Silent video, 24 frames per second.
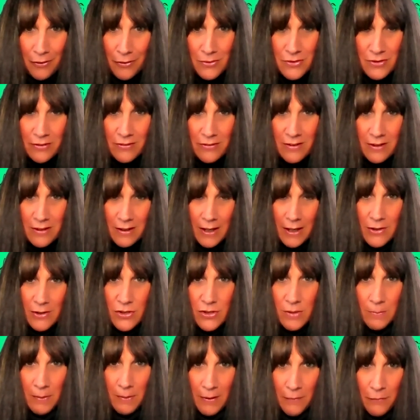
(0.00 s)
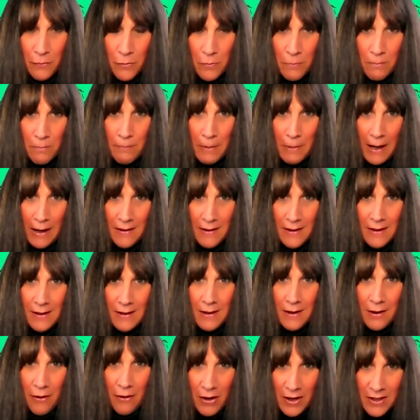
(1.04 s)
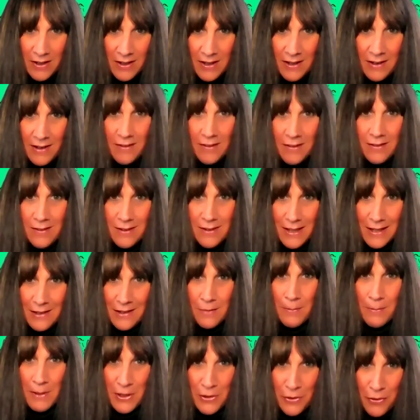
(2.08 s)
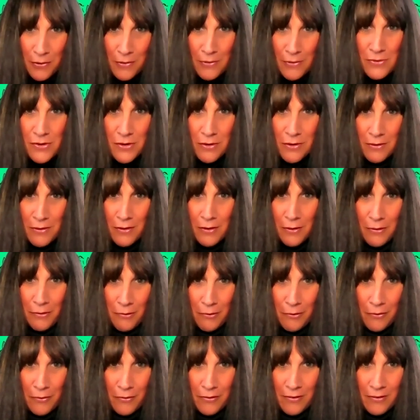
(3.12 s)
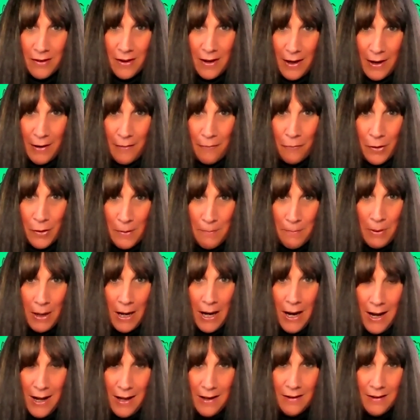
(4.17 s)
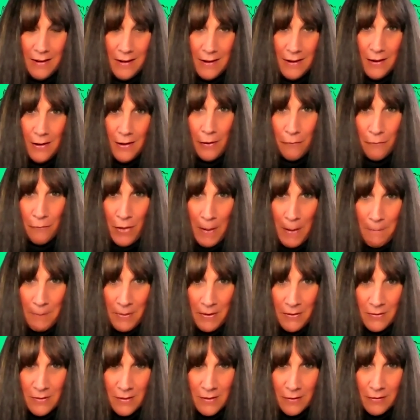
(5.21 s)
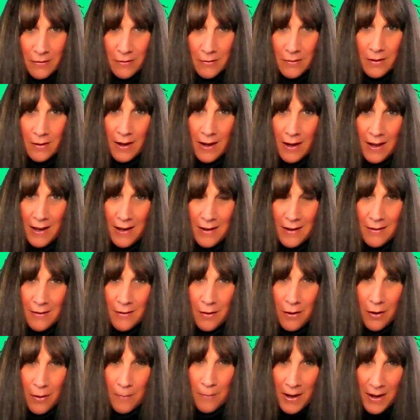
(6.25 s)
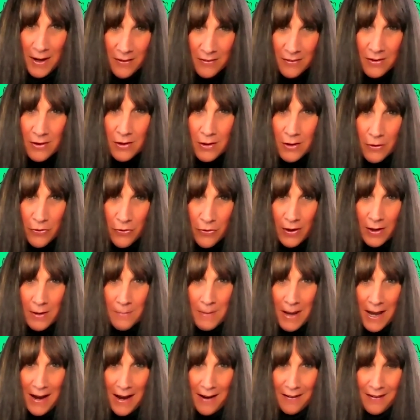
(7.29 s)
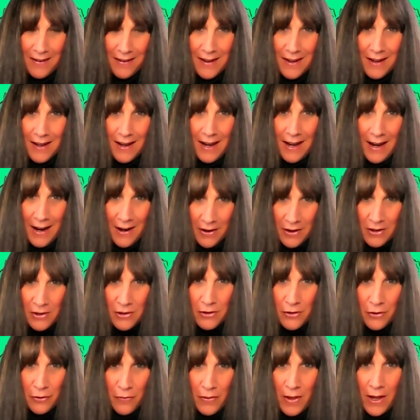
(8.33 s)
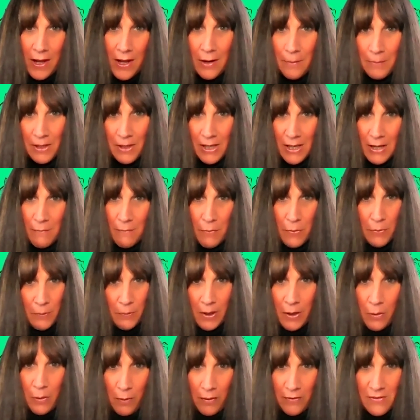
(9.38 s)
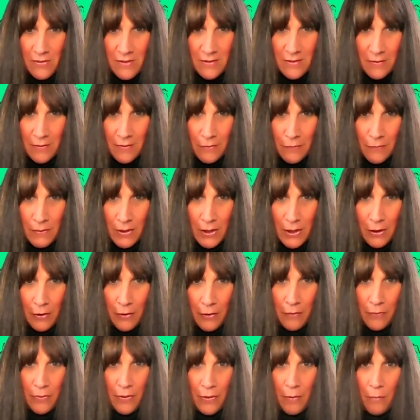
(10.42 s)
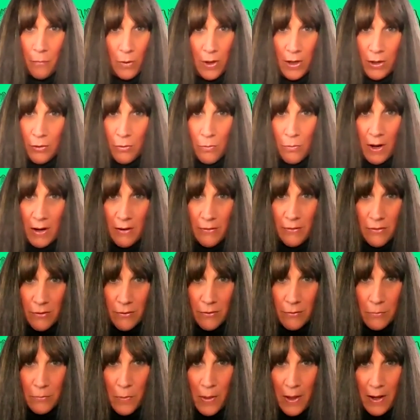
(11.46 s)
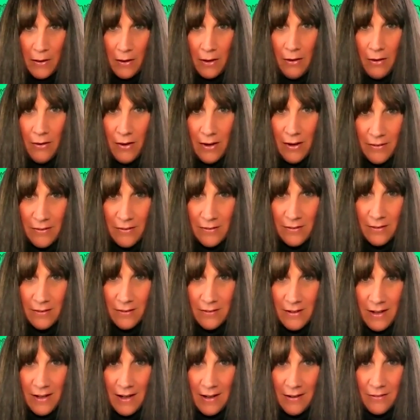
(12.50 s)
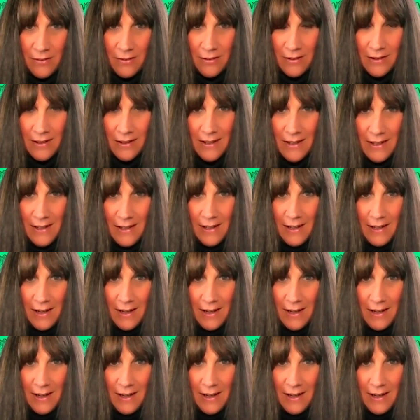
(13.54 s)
not just at leadership level, but ideas need to be nurtured across every part of that business. And I'm asking you to think about how can you do that? I'm going to give you 3 questions in this video that we always use with our clients to start to